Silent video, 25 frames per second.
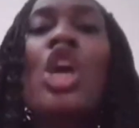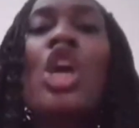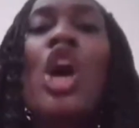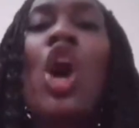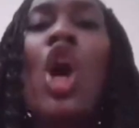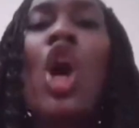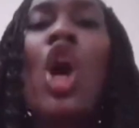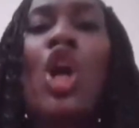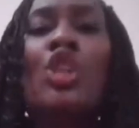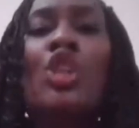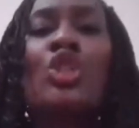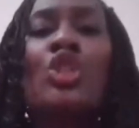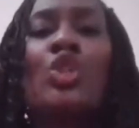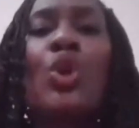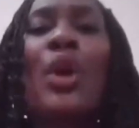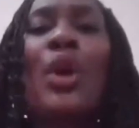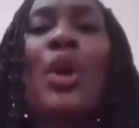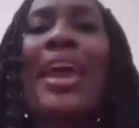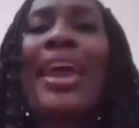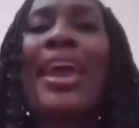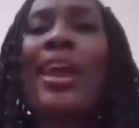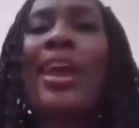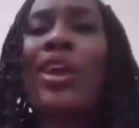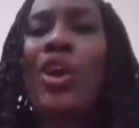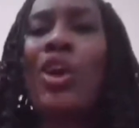also
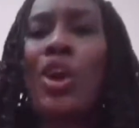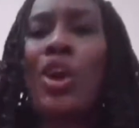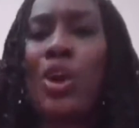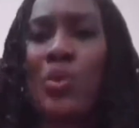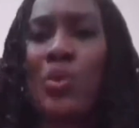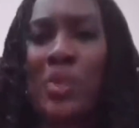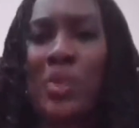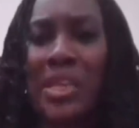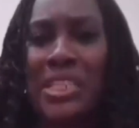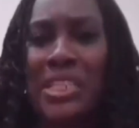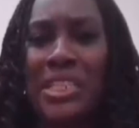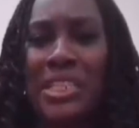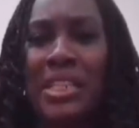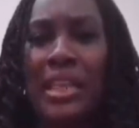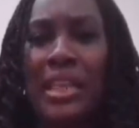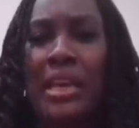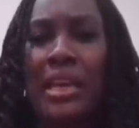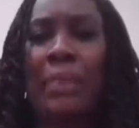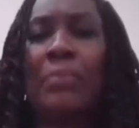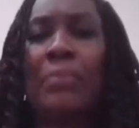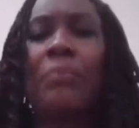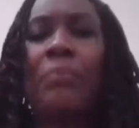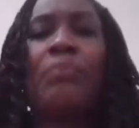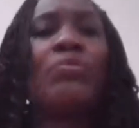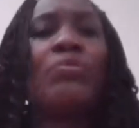encourage
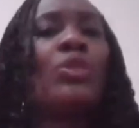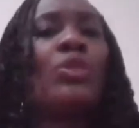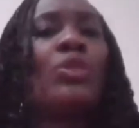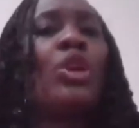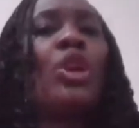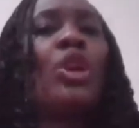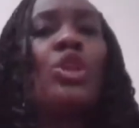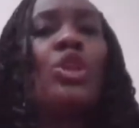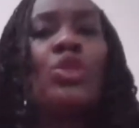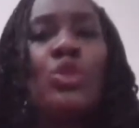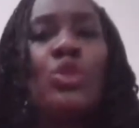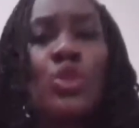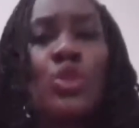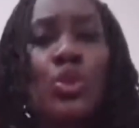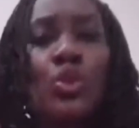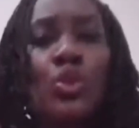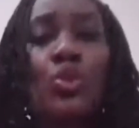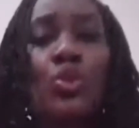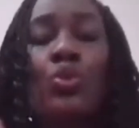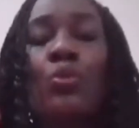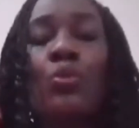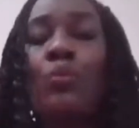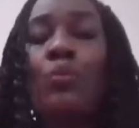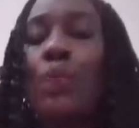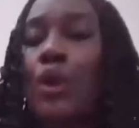them
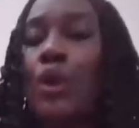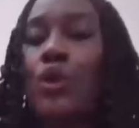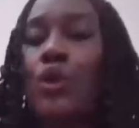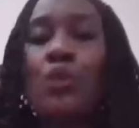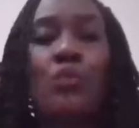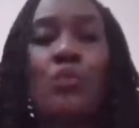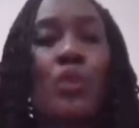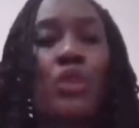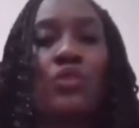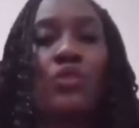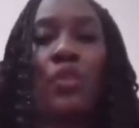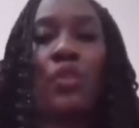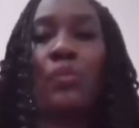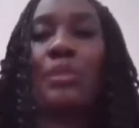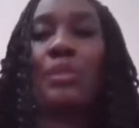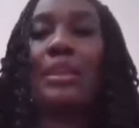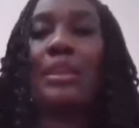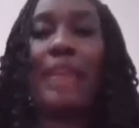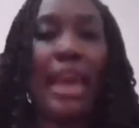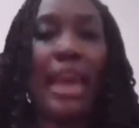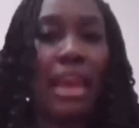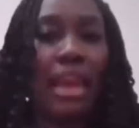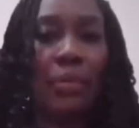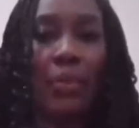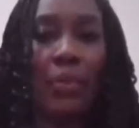to borrow books from the
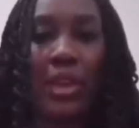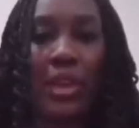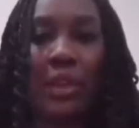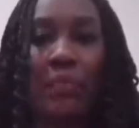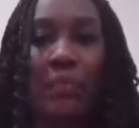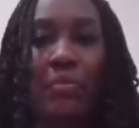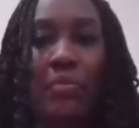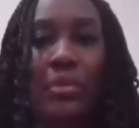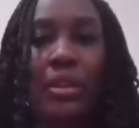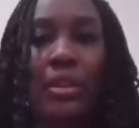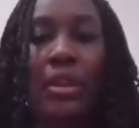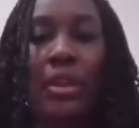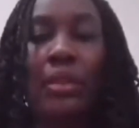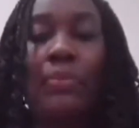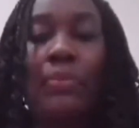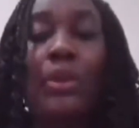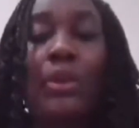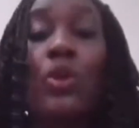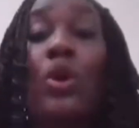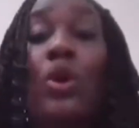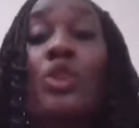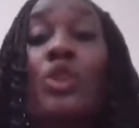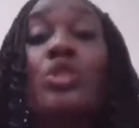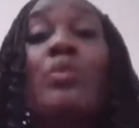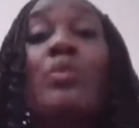library,
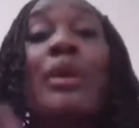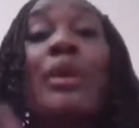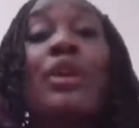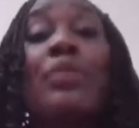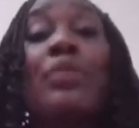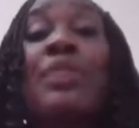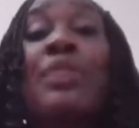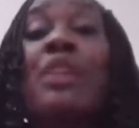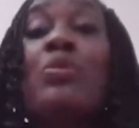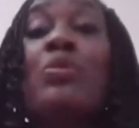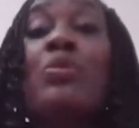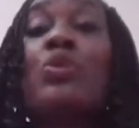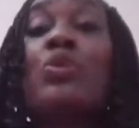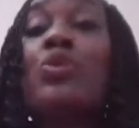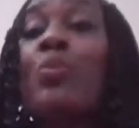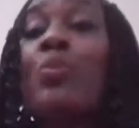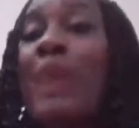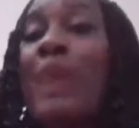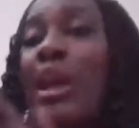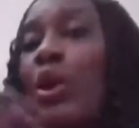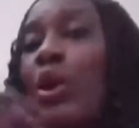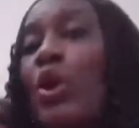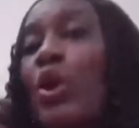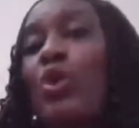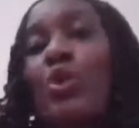because you might not be able to
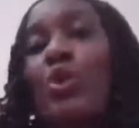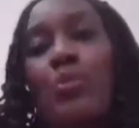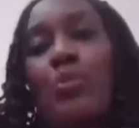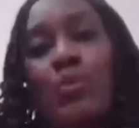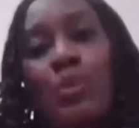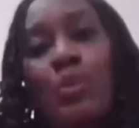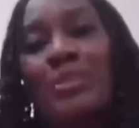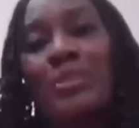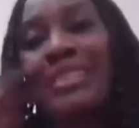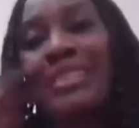buy all the books